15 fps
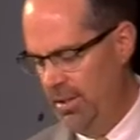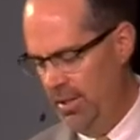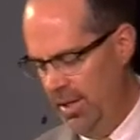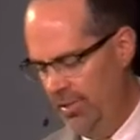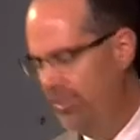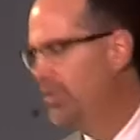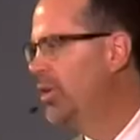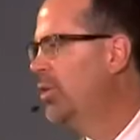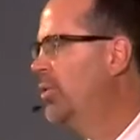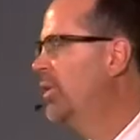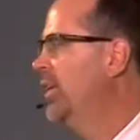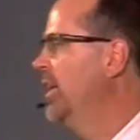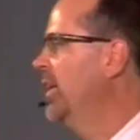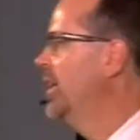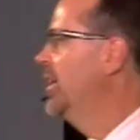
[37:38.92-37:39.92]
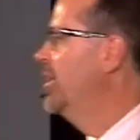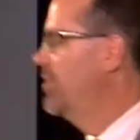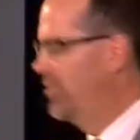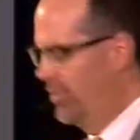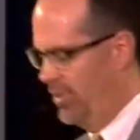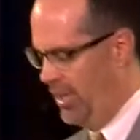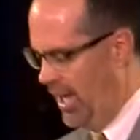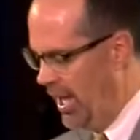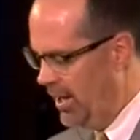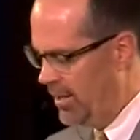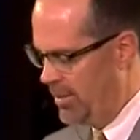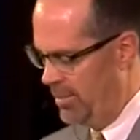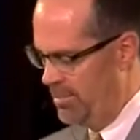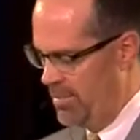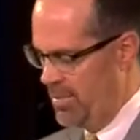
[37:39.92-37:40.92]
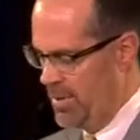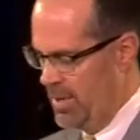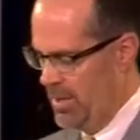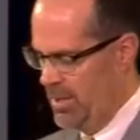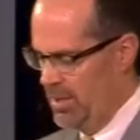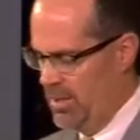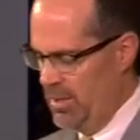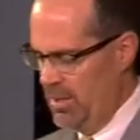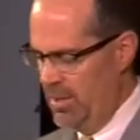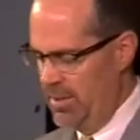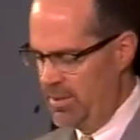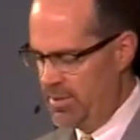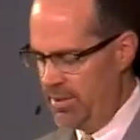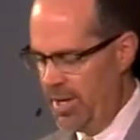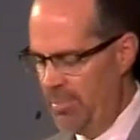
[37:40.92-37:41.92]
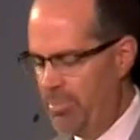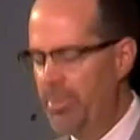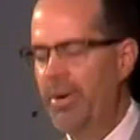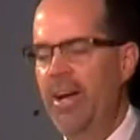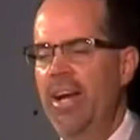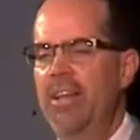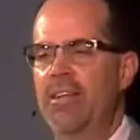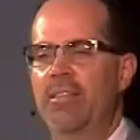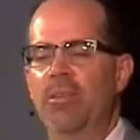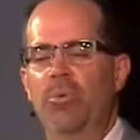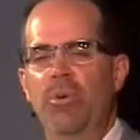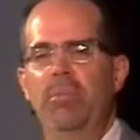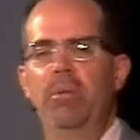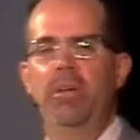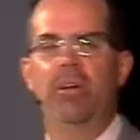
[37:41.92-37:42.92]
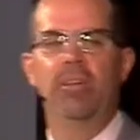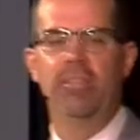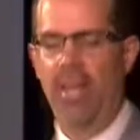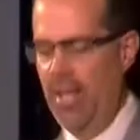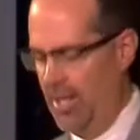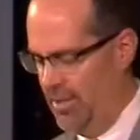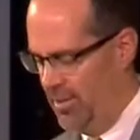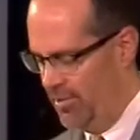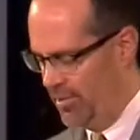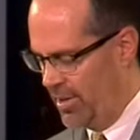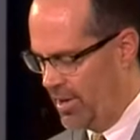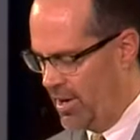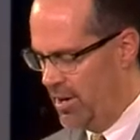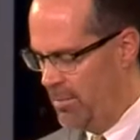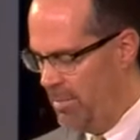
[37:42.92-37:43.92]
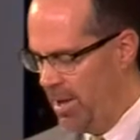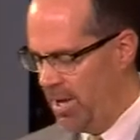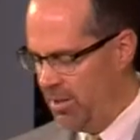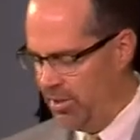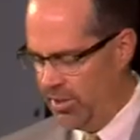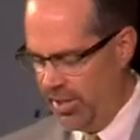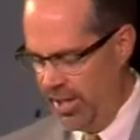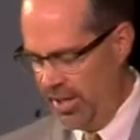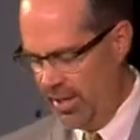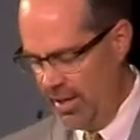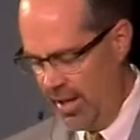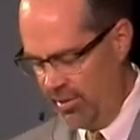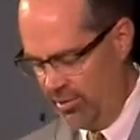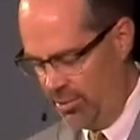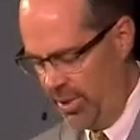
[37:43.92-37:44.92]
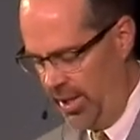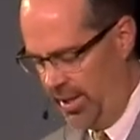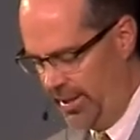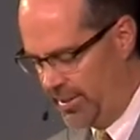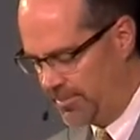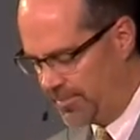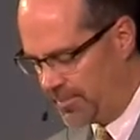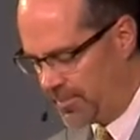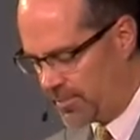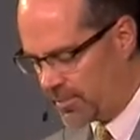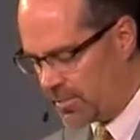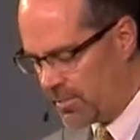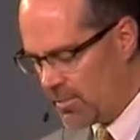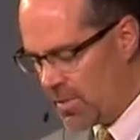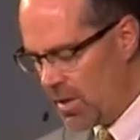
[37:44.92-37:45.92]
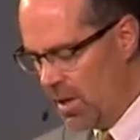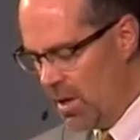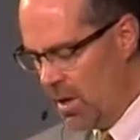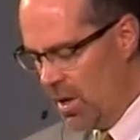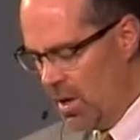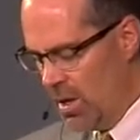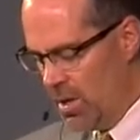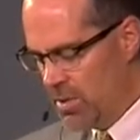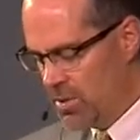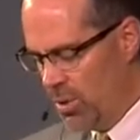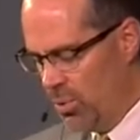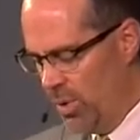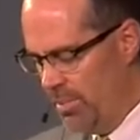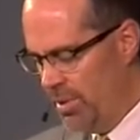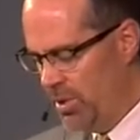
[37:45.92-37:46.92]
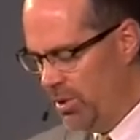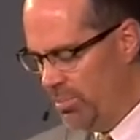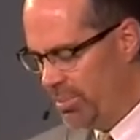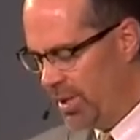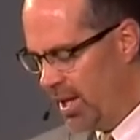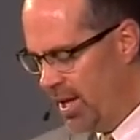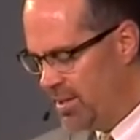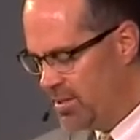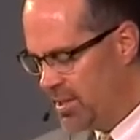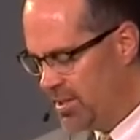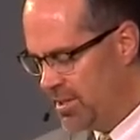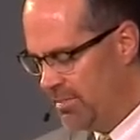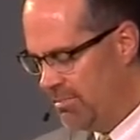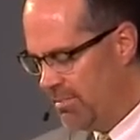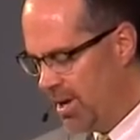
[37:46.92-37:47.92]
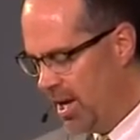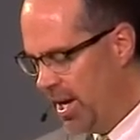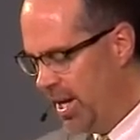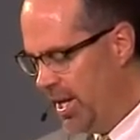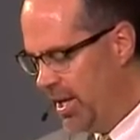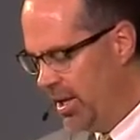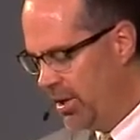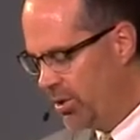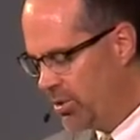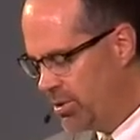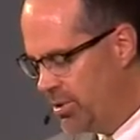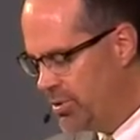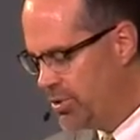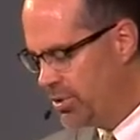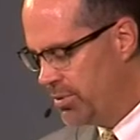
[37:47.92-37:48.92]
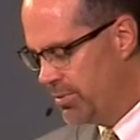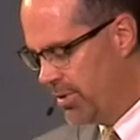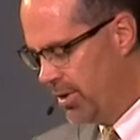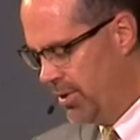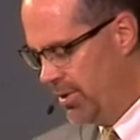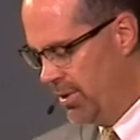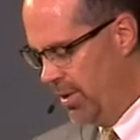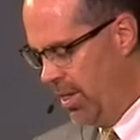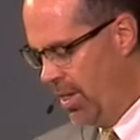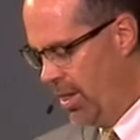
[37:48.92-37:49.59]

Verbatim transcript: His glory and His kingdom. And so I pray that the women are taking this to heart. Men, you'll get it next week. So, women, you play such a mighty and crucial role